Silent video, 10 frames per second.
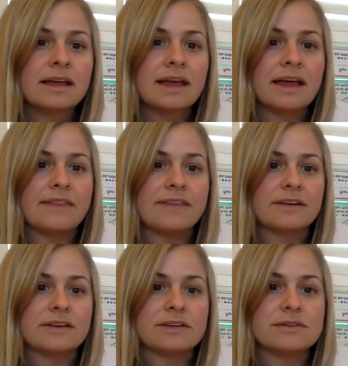and they're
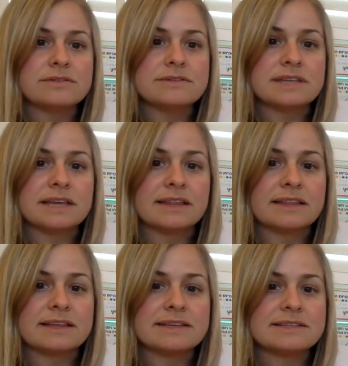using
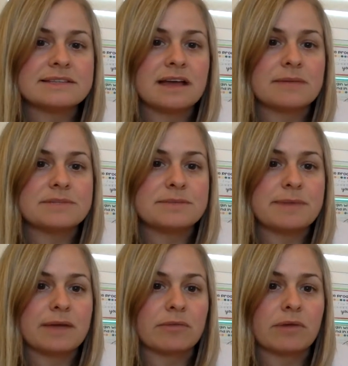this to
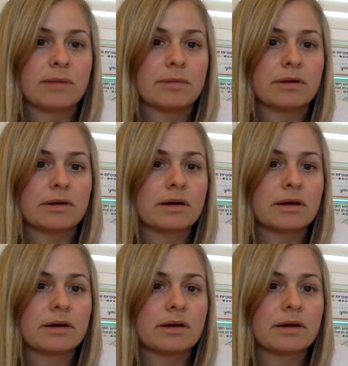make rubber.